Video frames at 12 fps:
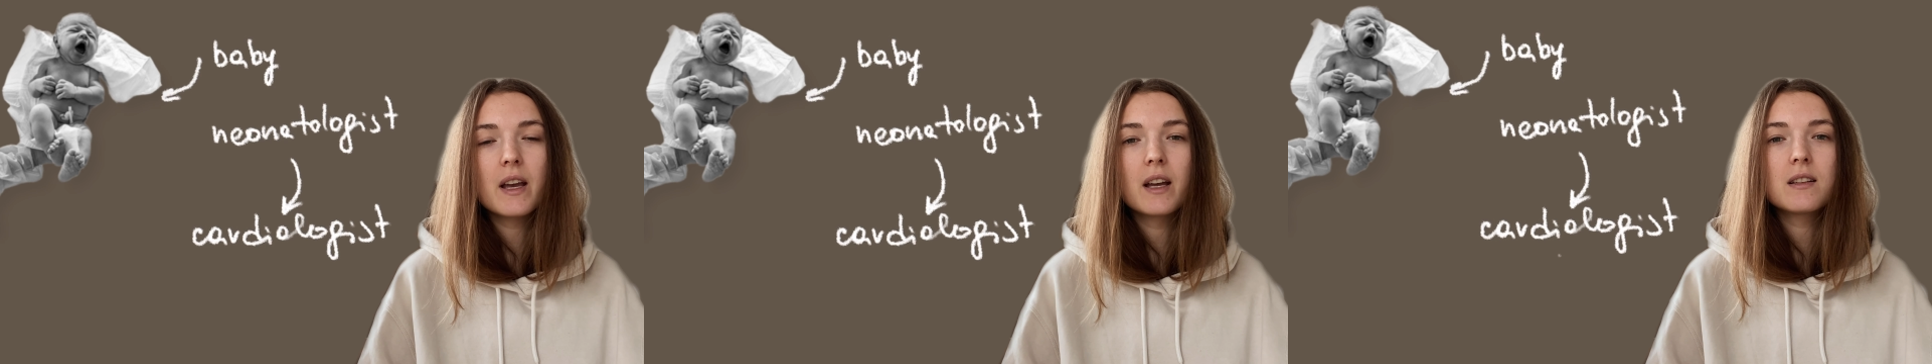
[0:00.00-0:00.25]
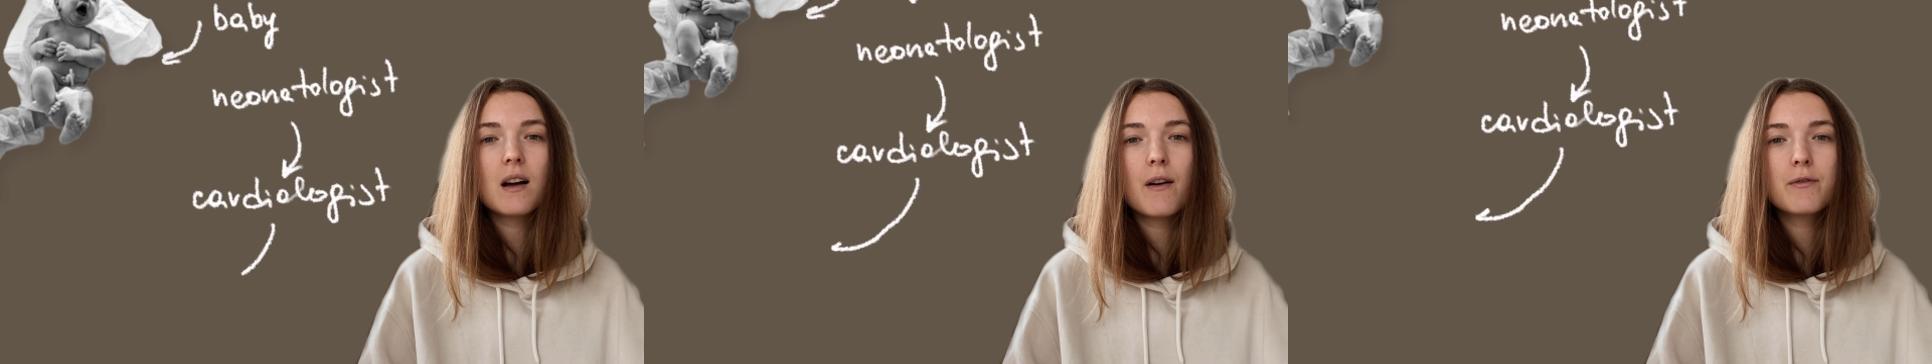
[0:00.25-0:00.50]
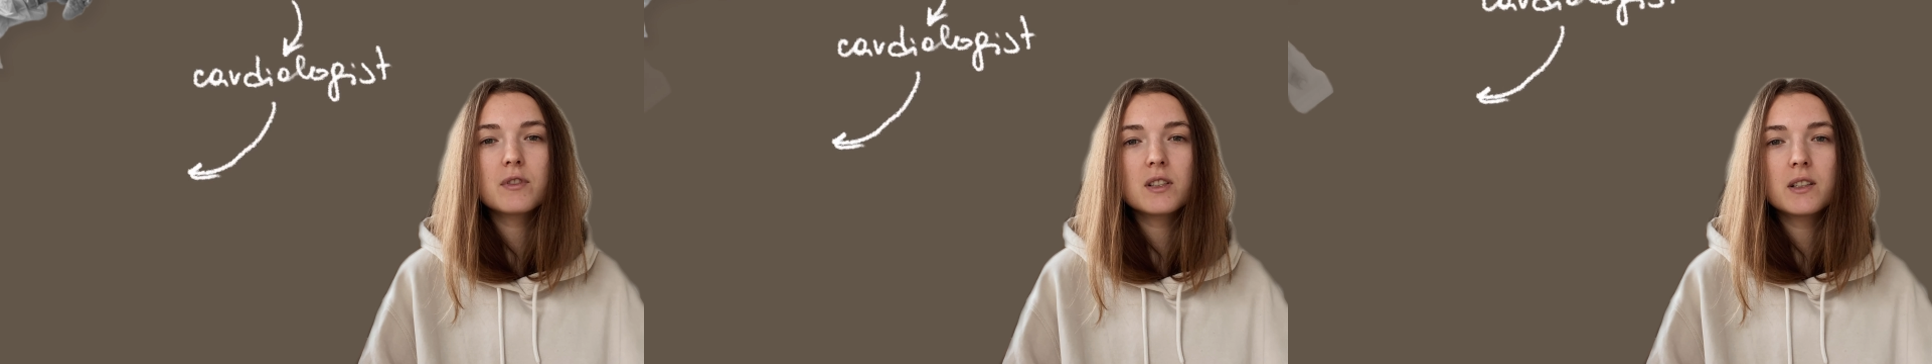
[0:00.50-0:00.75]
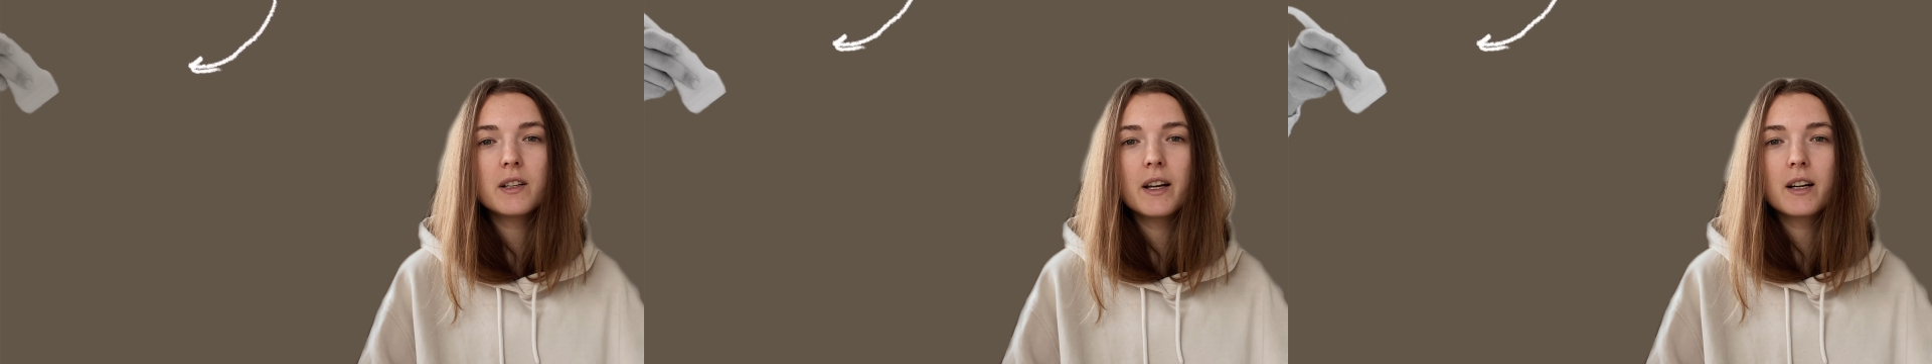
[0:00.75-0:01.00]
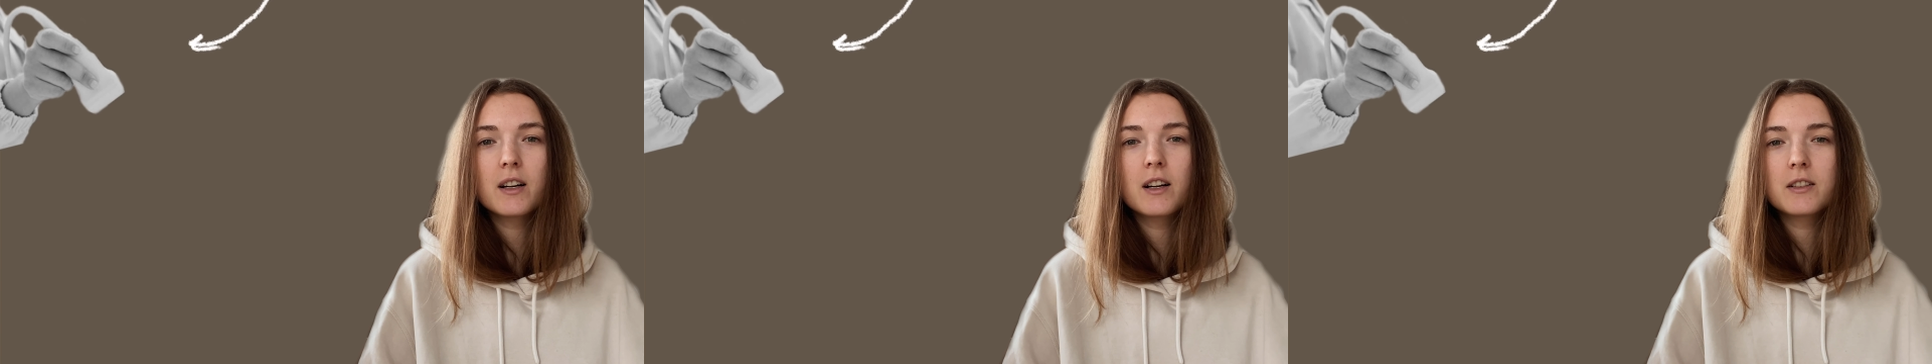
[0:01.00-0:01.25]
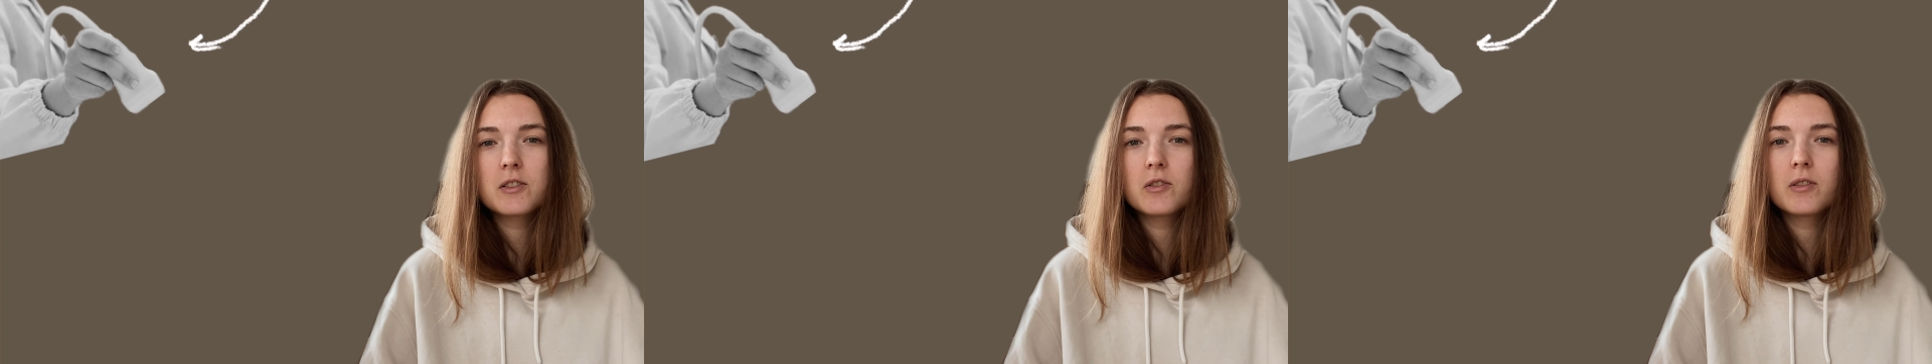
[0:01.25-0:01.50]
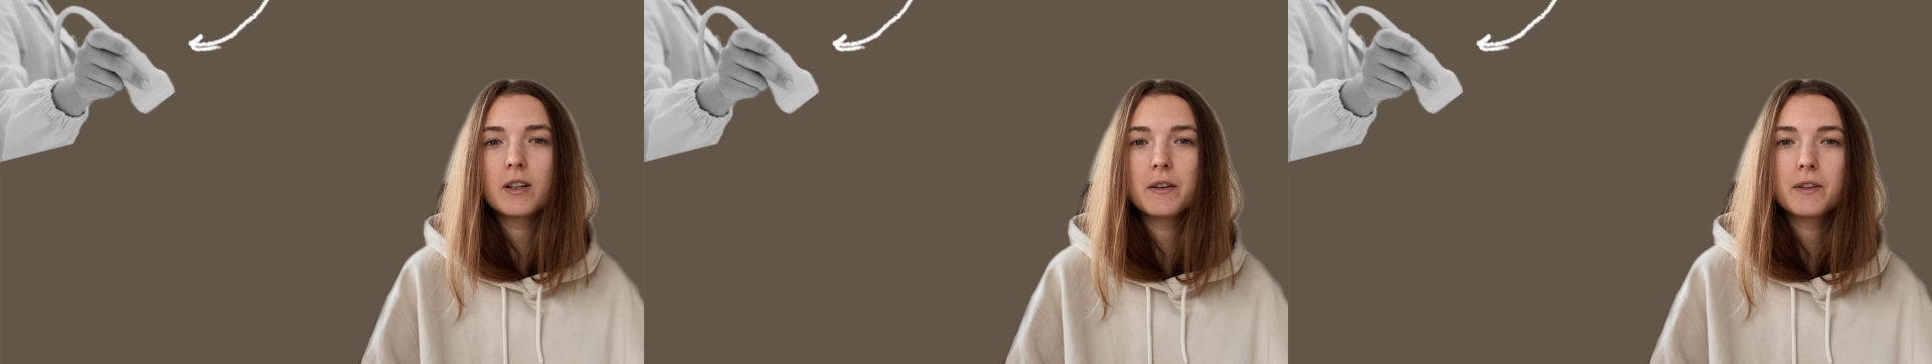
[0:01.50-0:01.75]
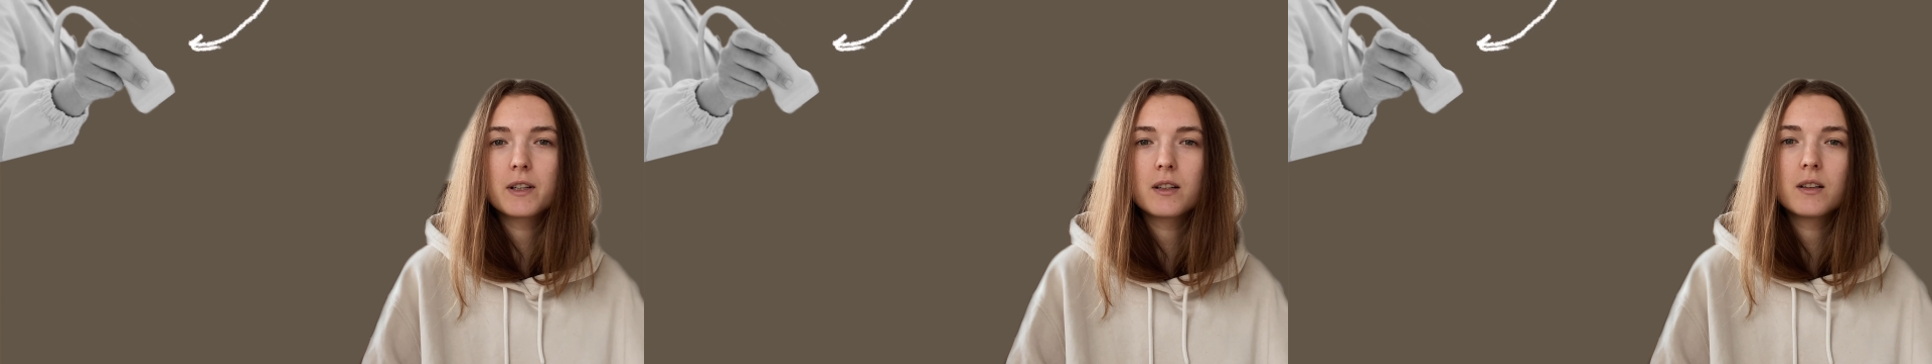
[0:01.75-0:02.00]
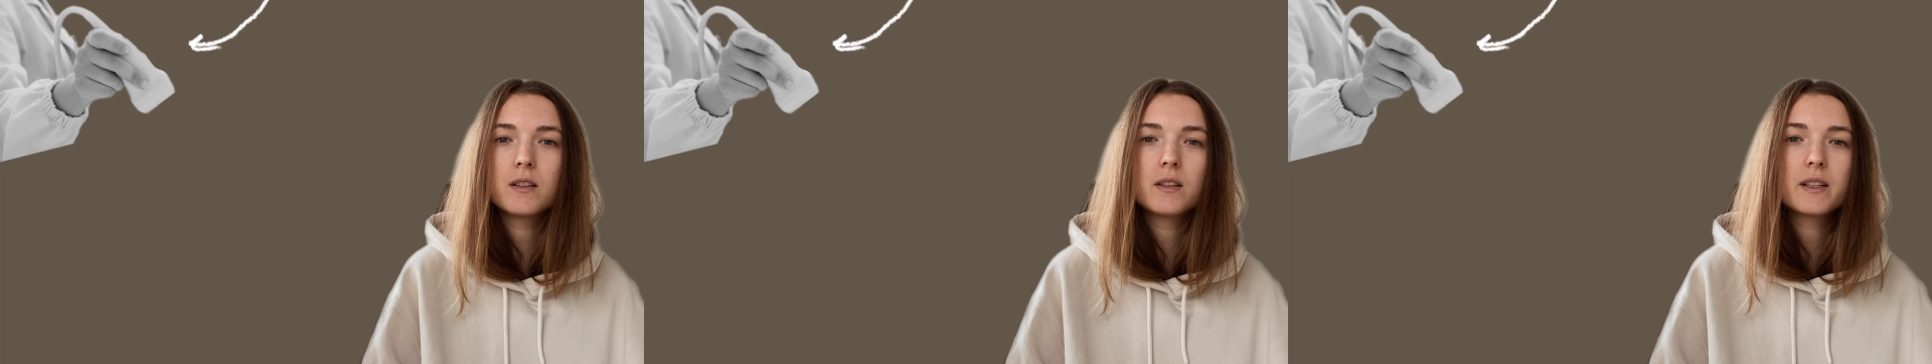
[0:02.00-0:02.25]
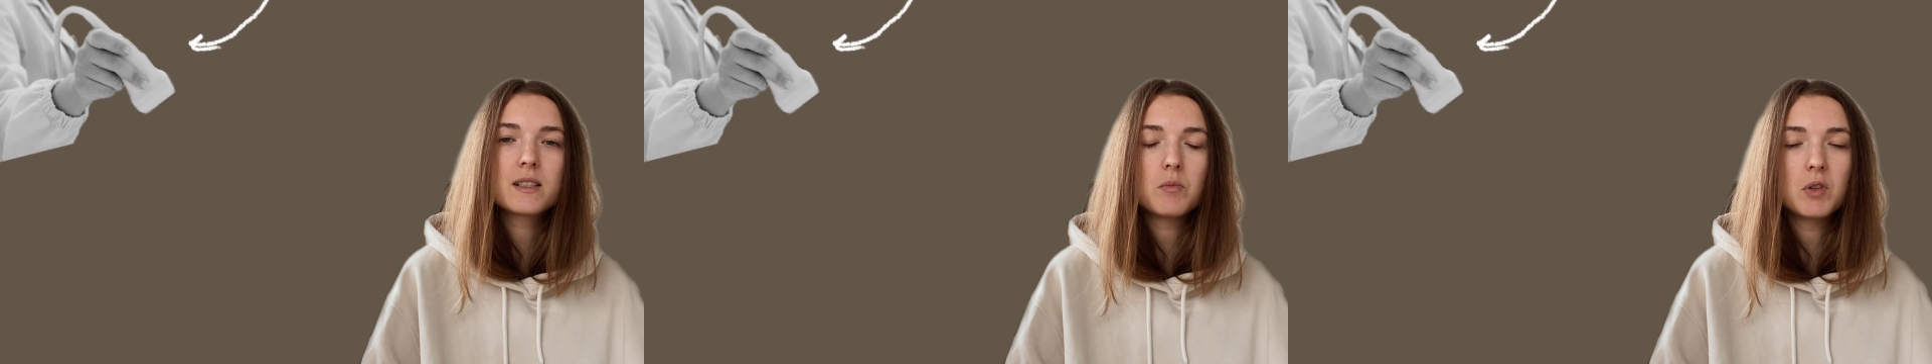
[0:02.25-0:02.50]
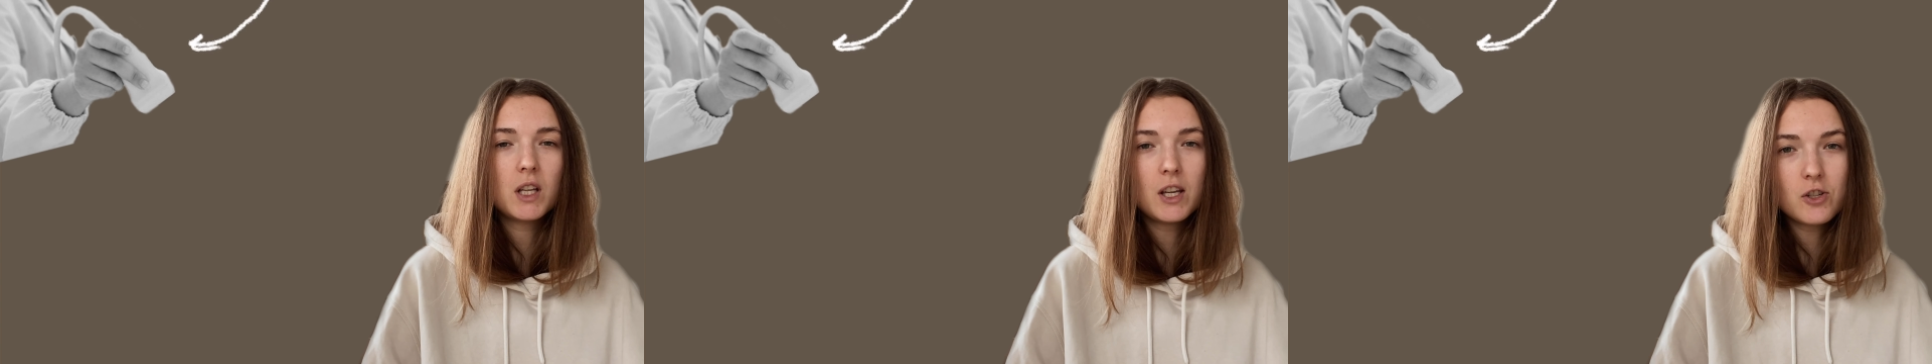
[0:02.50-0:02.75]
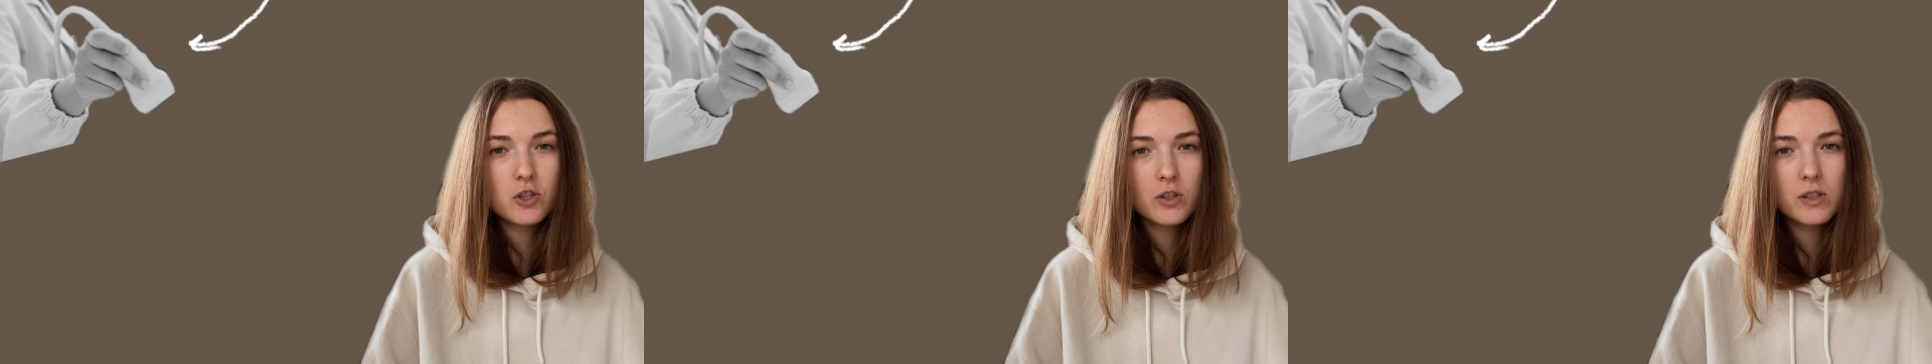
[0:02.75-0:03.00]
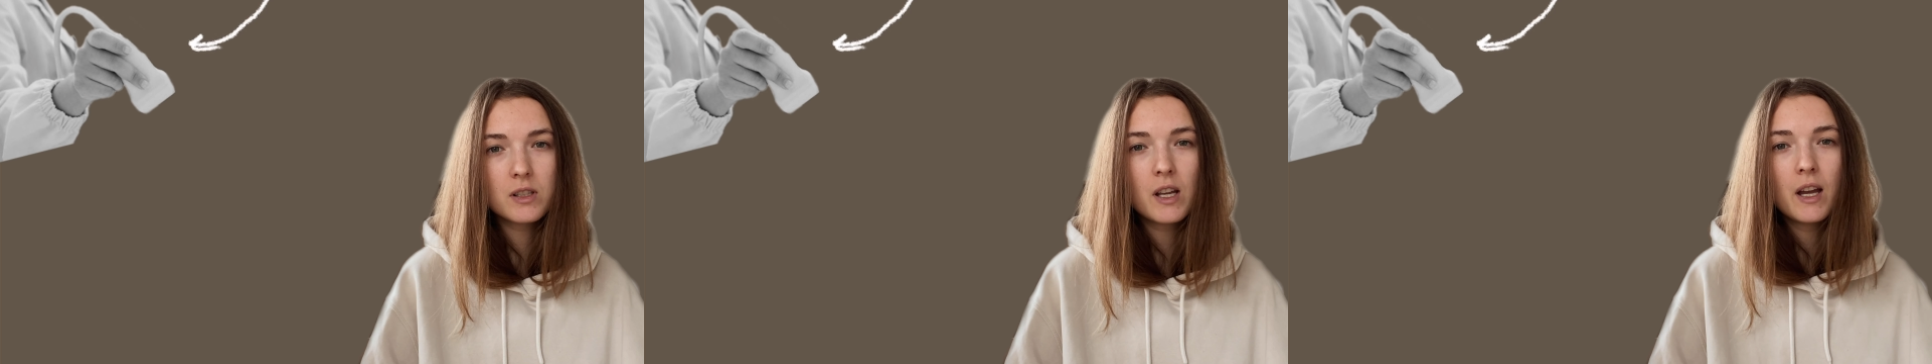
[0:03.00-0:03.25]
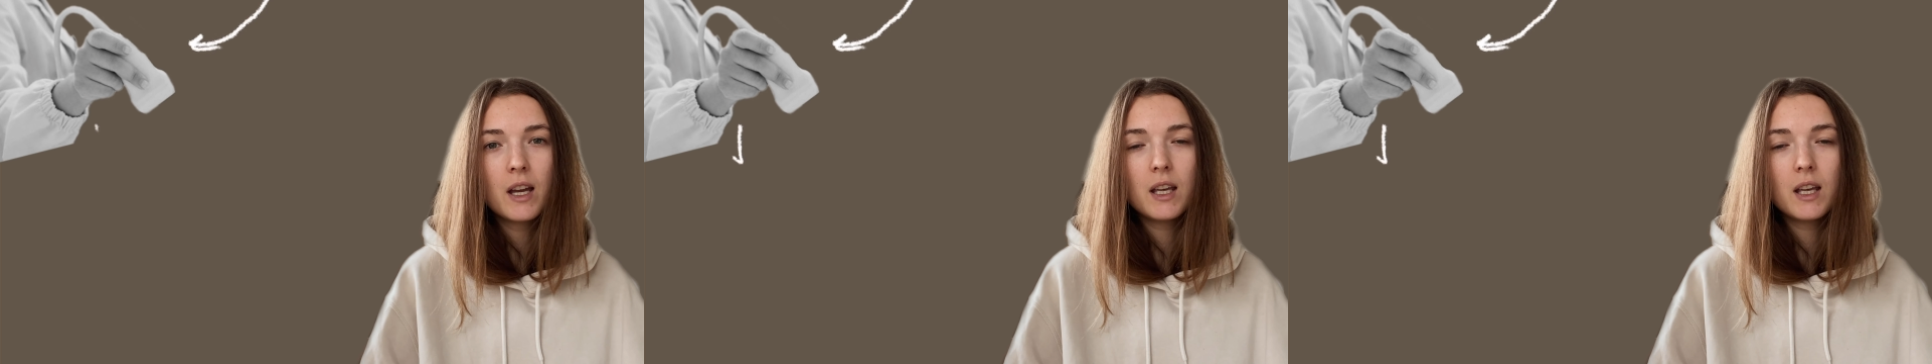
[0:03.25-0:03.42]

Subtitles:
and after echocardiographical examination,